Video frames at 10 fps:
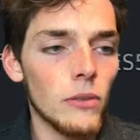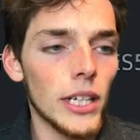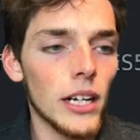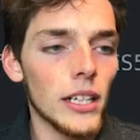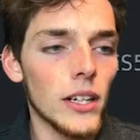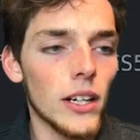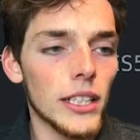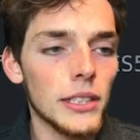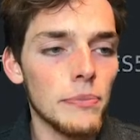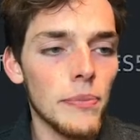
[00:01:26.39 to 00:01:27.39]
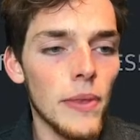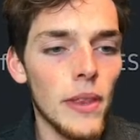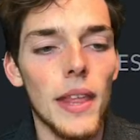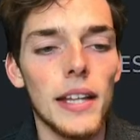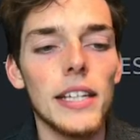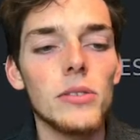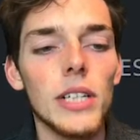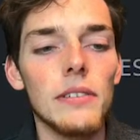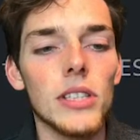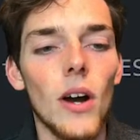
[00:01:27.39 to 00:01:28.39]
We can click on it, and this
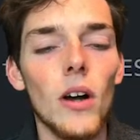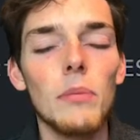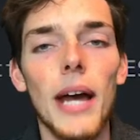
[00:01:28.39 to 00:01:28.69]
will give us all